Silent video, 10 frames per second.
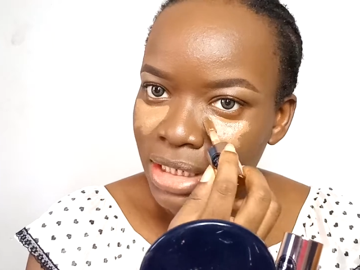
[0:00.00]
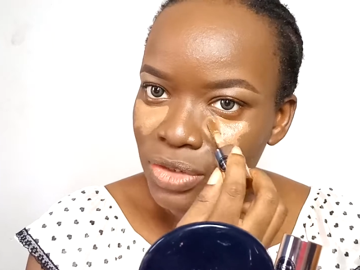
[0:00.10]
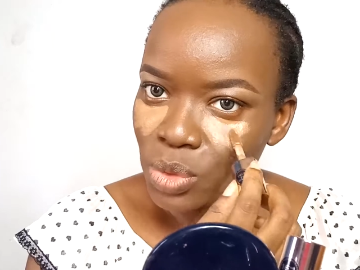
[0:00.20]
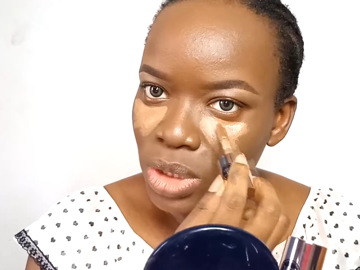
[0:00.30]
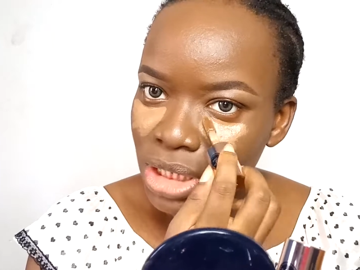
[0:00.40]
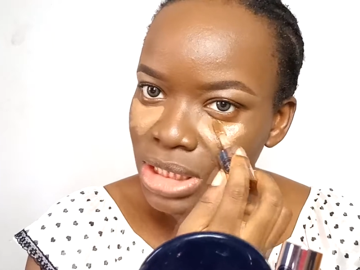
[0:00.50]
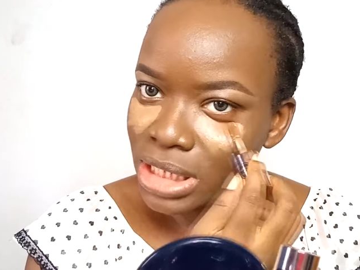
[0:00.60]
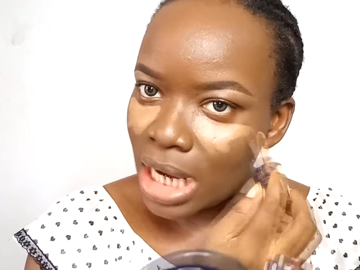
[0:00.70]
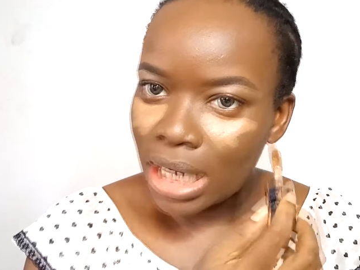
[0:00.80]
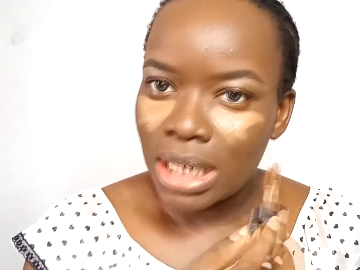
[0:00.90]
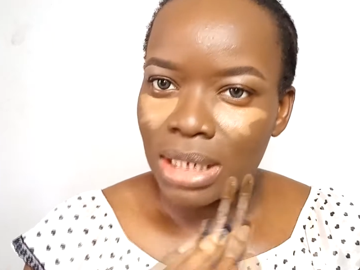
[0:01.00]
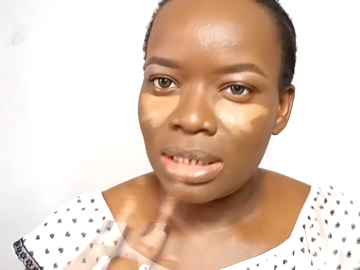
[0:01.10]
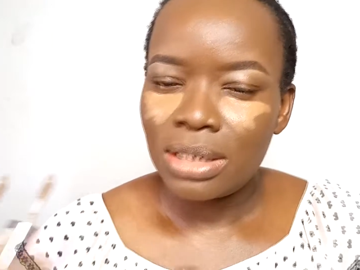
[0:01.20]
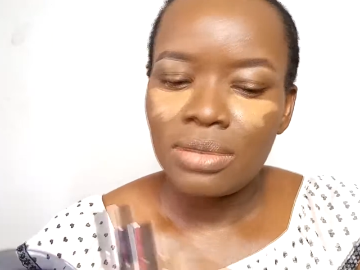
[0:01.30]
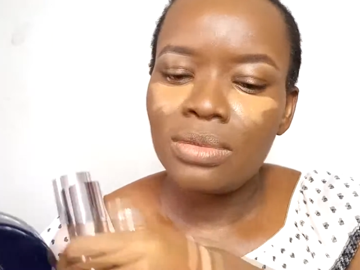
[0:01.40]
it's looking dark.
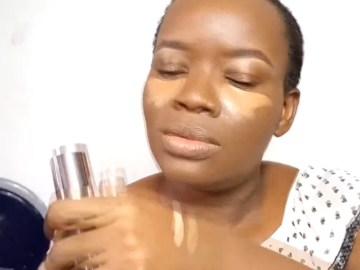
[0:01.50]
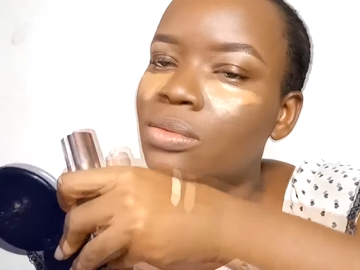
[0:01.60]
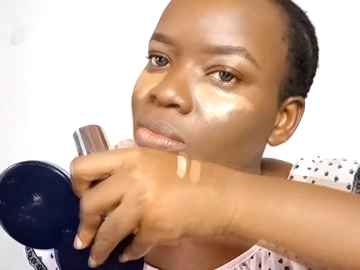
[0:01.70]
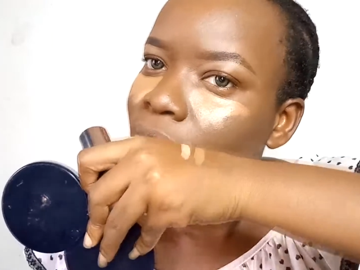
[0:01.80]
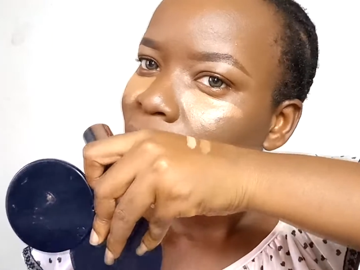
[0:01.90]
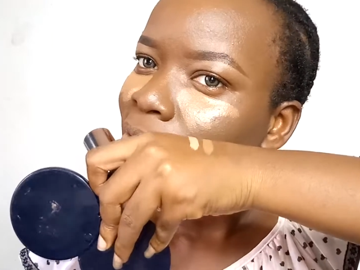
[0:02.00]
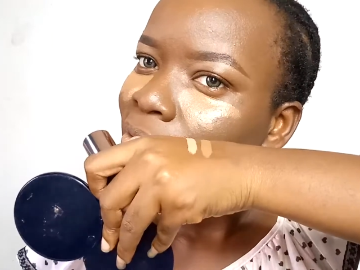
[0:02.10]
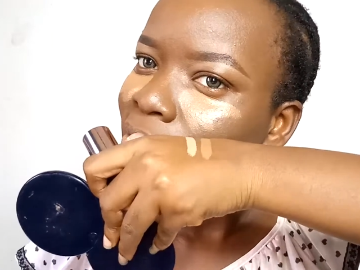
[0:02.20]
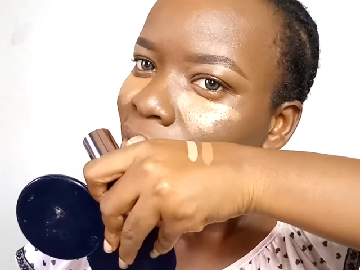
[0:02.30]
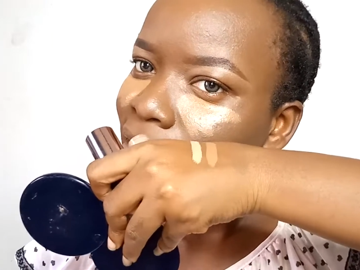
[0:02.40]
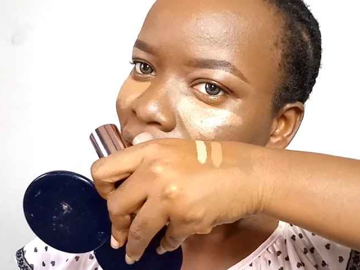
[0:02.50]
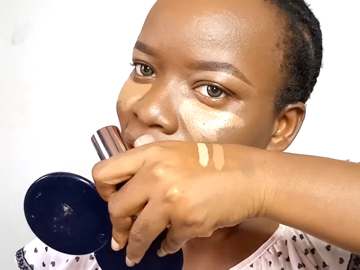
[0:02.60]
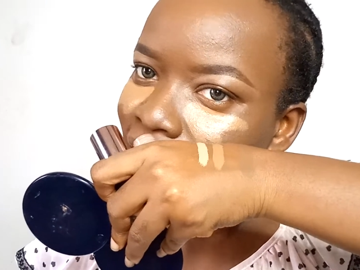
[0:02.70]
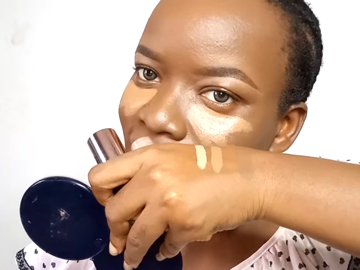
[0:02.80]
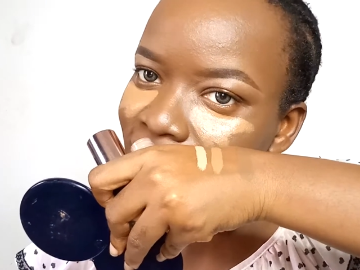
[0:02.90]
I don't know. Like, can
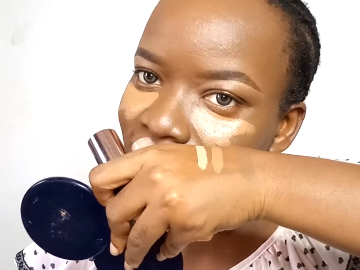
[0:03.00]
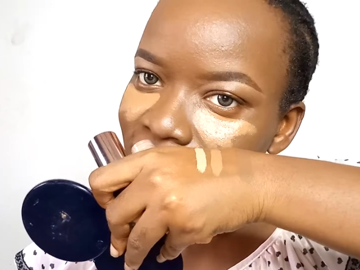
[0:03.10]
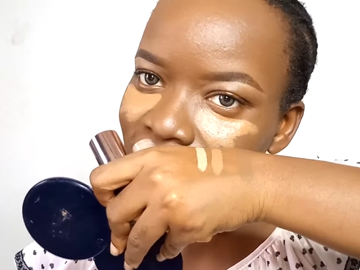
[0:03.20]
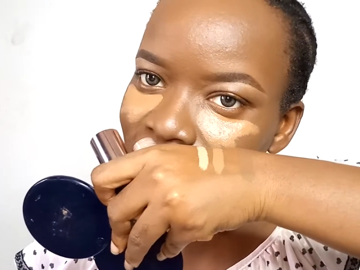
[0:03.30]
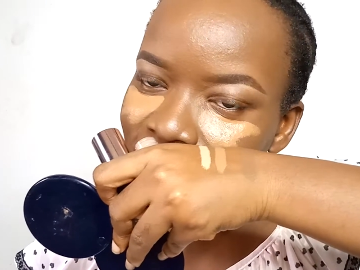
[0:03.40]
you guys see?